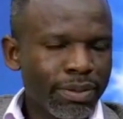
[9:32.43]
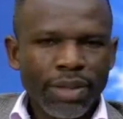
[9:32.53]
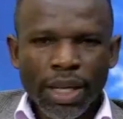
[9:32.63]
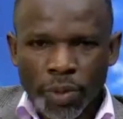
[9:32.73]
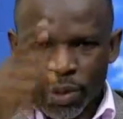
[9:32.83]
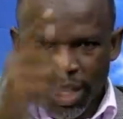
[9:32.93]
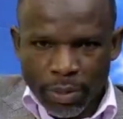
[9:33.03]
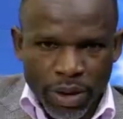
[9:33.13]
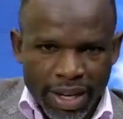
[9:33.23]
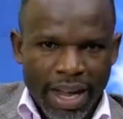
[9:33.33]
for
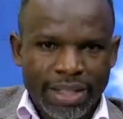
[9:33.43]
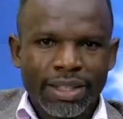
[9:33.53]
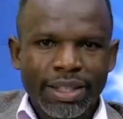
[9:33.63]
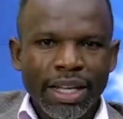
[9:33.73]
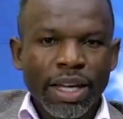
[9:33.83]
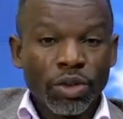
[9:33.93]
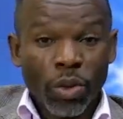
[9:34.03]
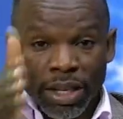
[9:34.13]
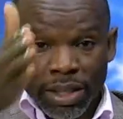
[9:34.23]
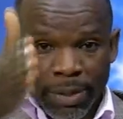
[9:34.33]
democracy. So I
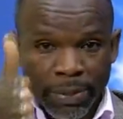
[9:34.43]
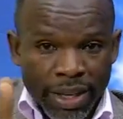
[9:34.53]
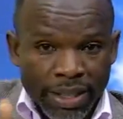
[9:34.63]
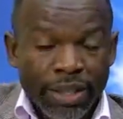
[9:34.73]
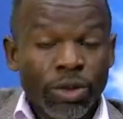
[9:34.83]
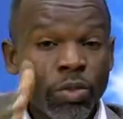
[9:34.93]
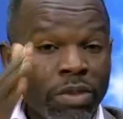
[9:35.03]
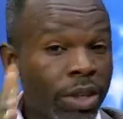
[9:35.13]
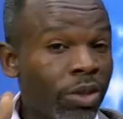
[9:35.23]
want the president to make sure